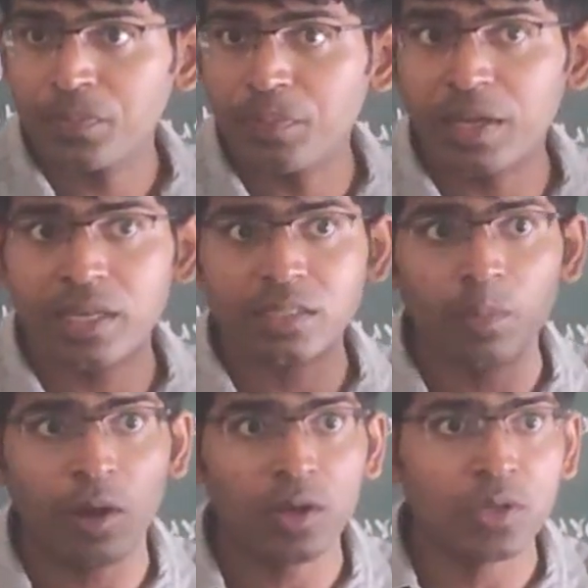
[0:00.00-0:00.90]
Because the
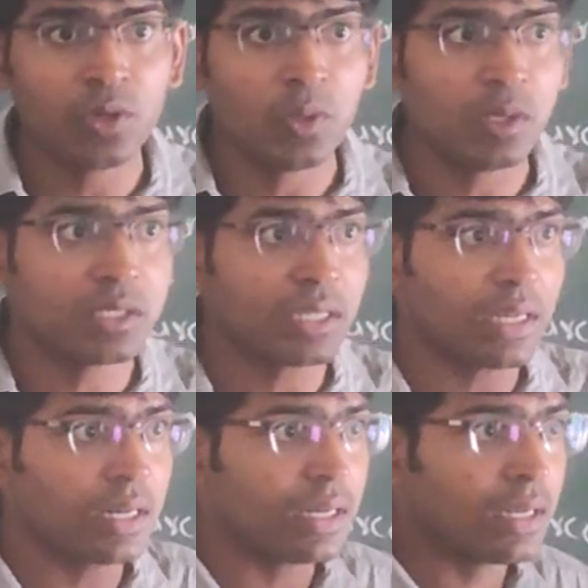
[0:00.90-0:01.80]
molecules
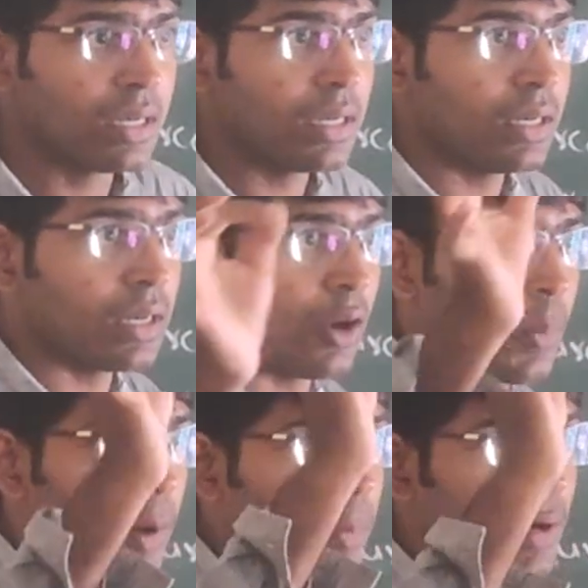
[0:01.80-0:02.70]
are now
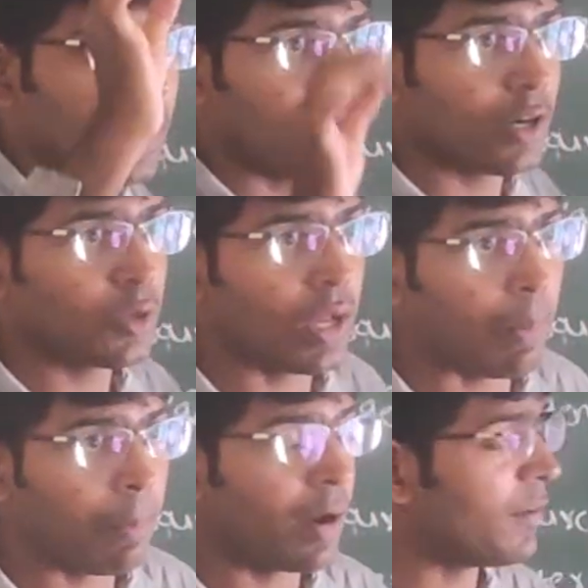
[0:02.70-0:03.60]
perpendicular to the
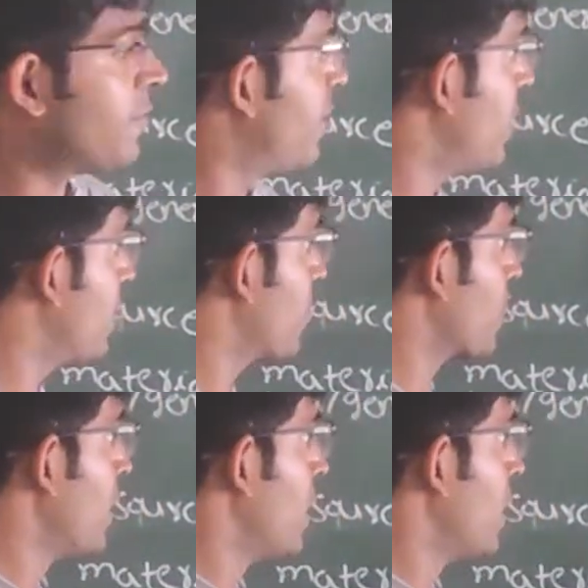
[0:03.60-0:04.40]
applied field.